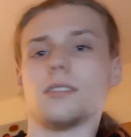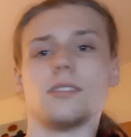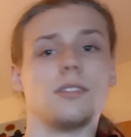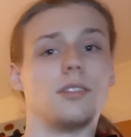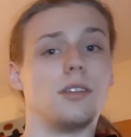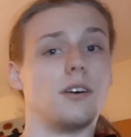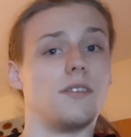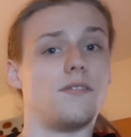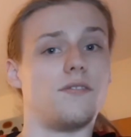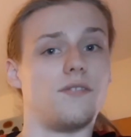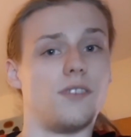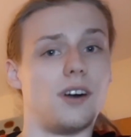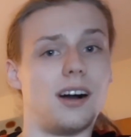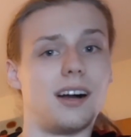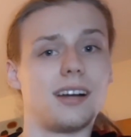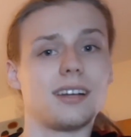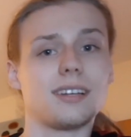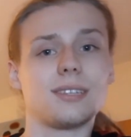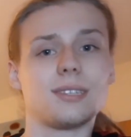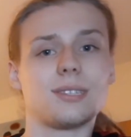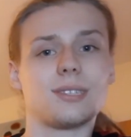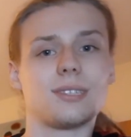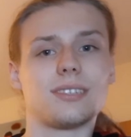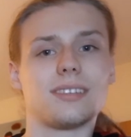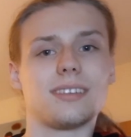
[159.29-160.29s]
The
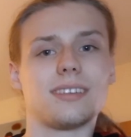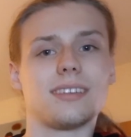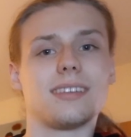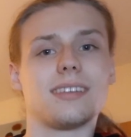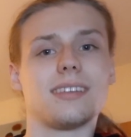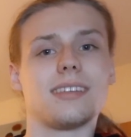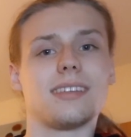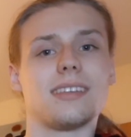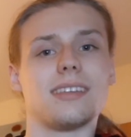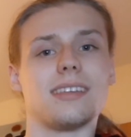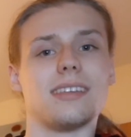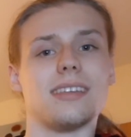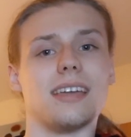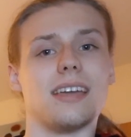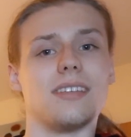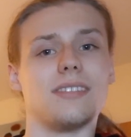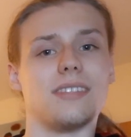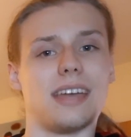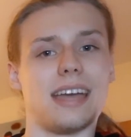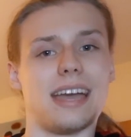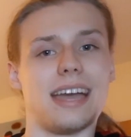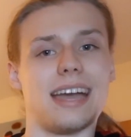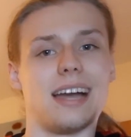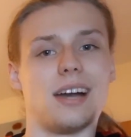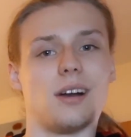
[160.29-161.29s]
Fox and
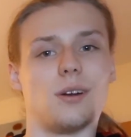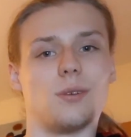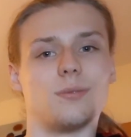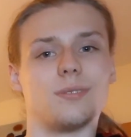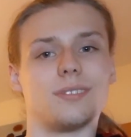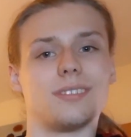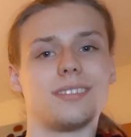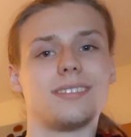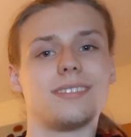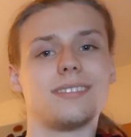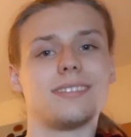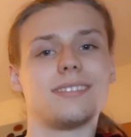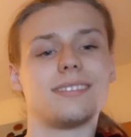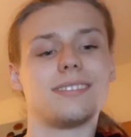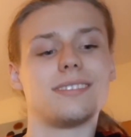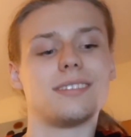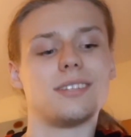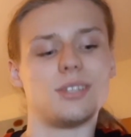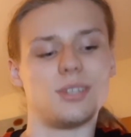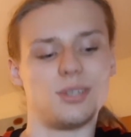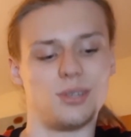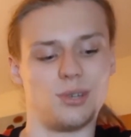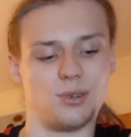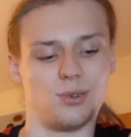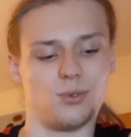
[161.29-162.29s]
the Hound
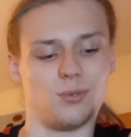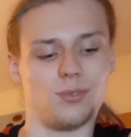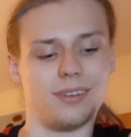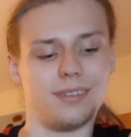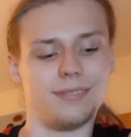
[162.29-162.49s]
2.